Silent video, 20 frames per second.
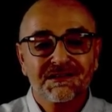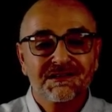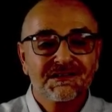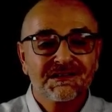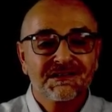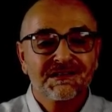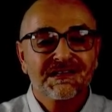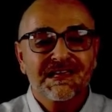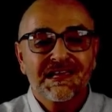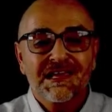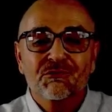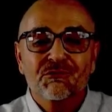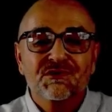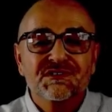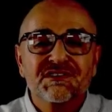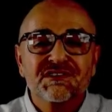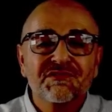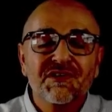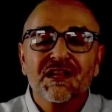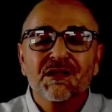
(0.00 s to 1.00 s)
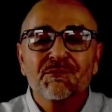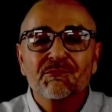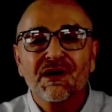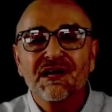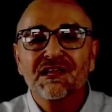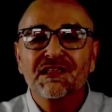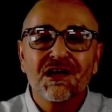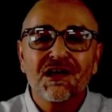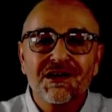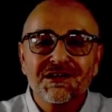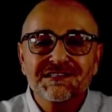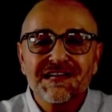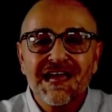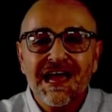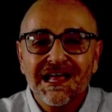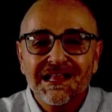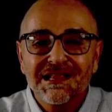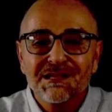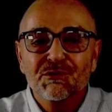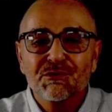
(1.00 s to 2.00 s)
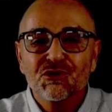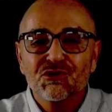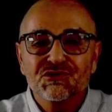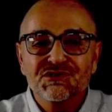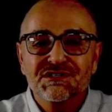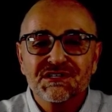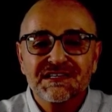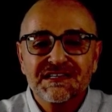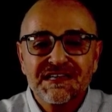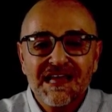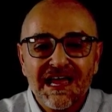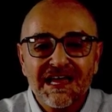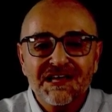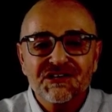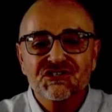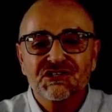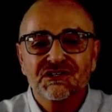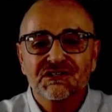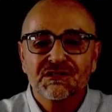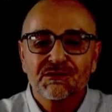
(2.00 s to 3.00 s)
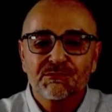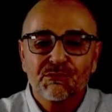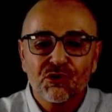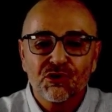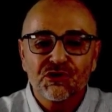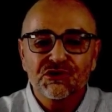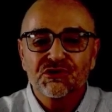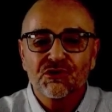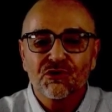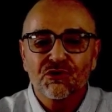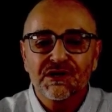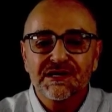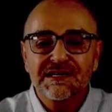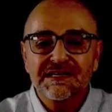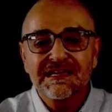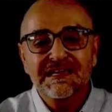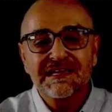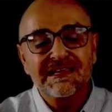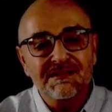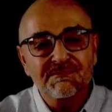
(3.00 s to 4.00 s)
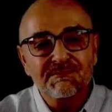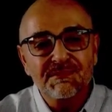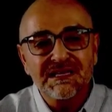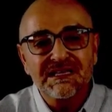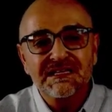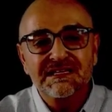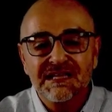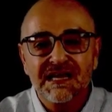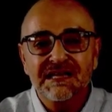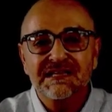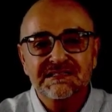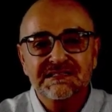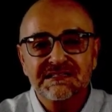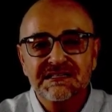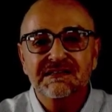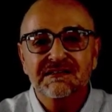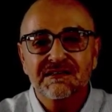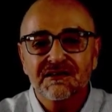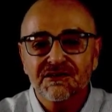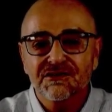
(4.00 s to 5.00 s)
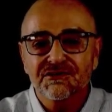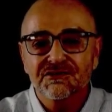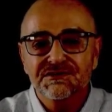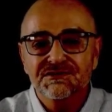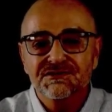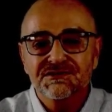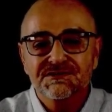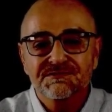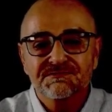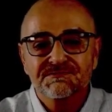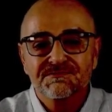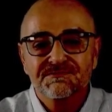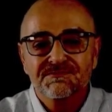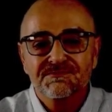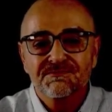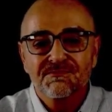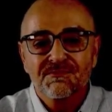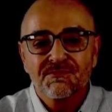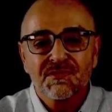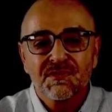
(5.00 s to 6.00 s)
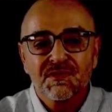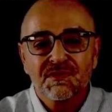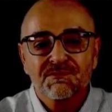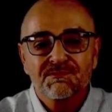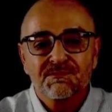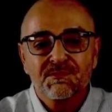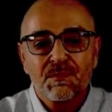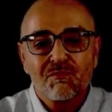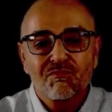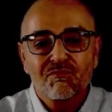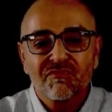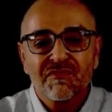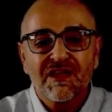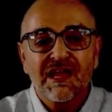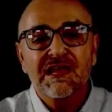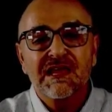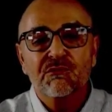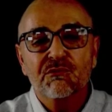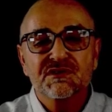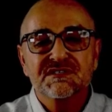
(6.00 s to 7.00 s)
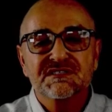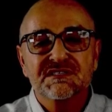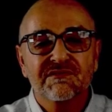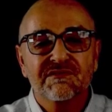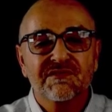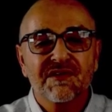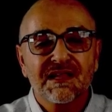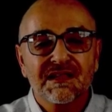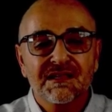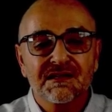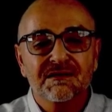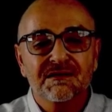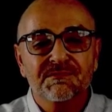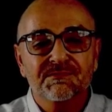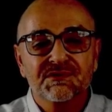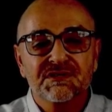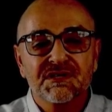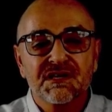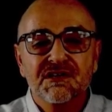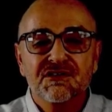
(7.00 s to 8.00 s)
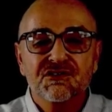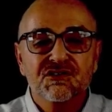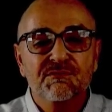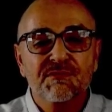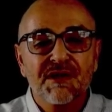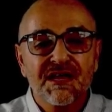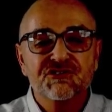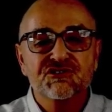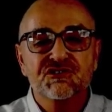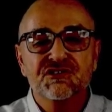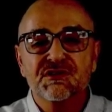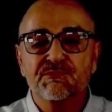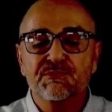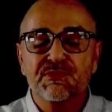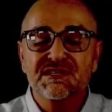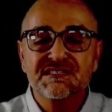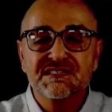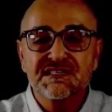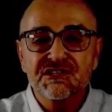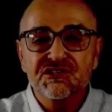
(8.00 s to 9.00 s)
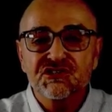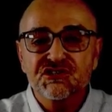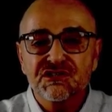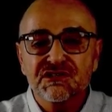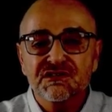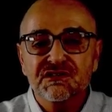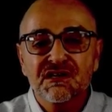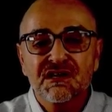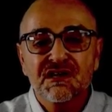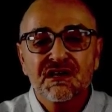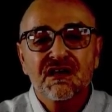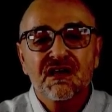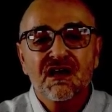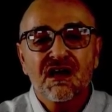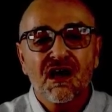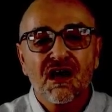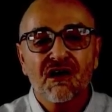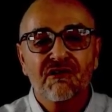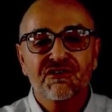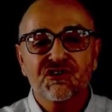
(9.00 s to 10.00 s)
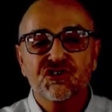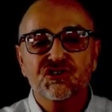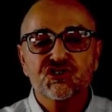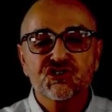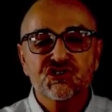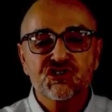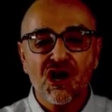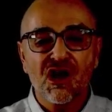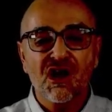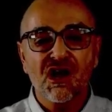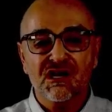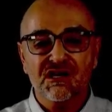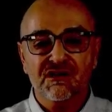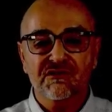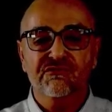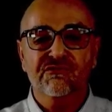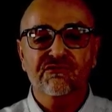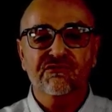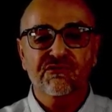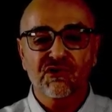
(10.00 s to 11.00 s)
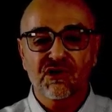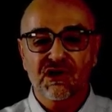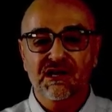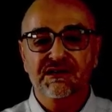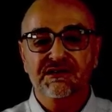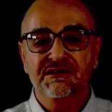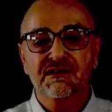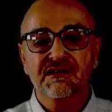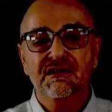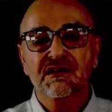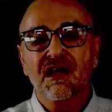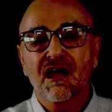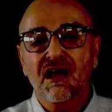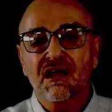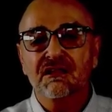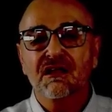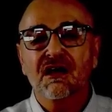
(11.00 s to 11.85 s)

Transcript: It was developed by Los Alamos National Laboratory in the mid-1900s. It was developed to measure the position of a shock front along